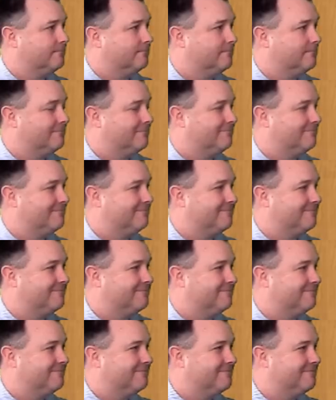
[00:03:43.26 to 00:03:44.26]

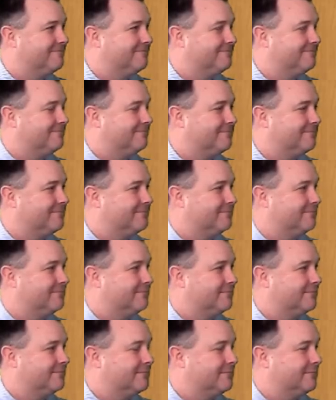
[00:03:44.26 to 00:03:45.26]

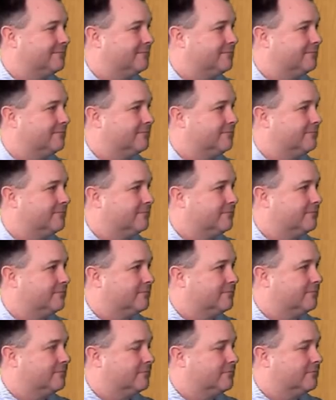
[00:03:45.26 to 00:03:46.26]

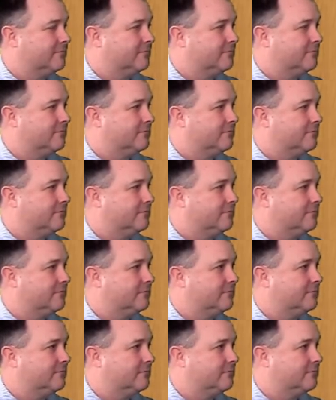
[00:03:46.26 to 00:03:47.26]

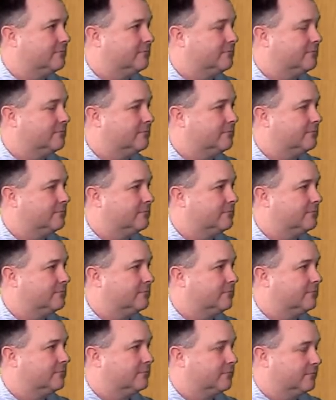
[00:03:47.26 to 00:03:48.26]

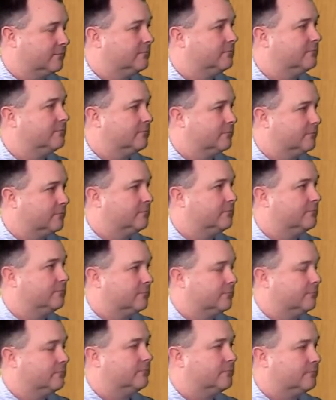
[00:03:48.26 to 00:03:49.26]
This person isn't speaking.